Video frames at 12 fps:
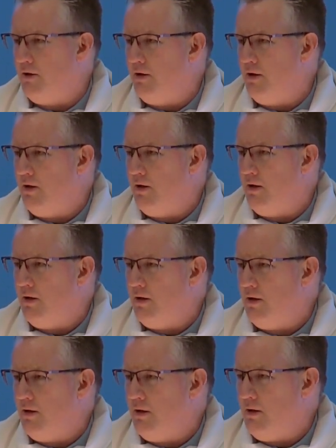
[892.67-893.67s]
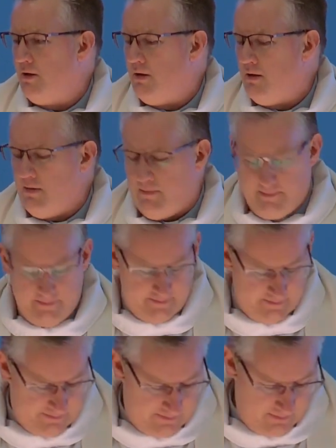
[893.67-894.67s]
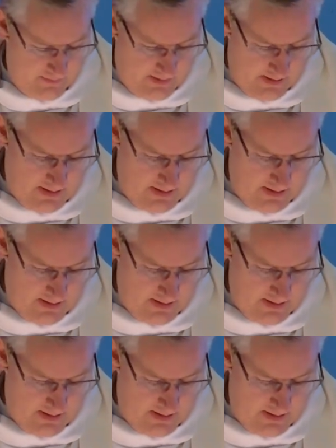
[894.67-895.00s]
Nobody speaks.